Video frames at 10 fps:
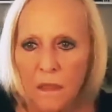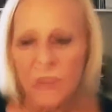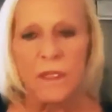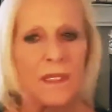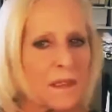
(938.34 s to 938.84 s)

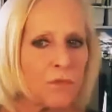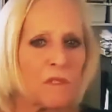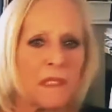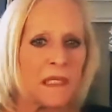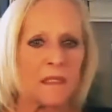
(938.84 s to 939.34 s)
this
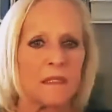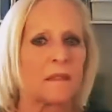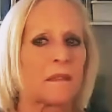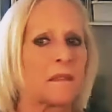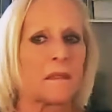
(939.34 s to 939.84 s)
really
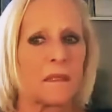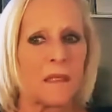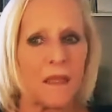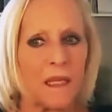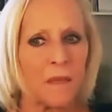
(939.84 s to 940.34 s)
is
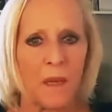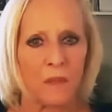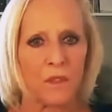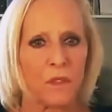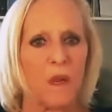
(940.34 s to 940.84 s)
nothing
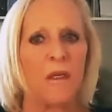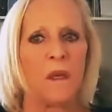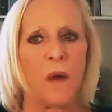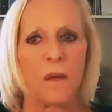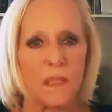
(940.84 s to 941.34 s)
about you. I
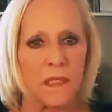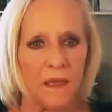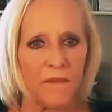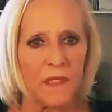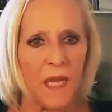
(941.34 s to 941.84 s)
know I was
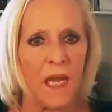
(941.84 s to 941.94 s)
loved.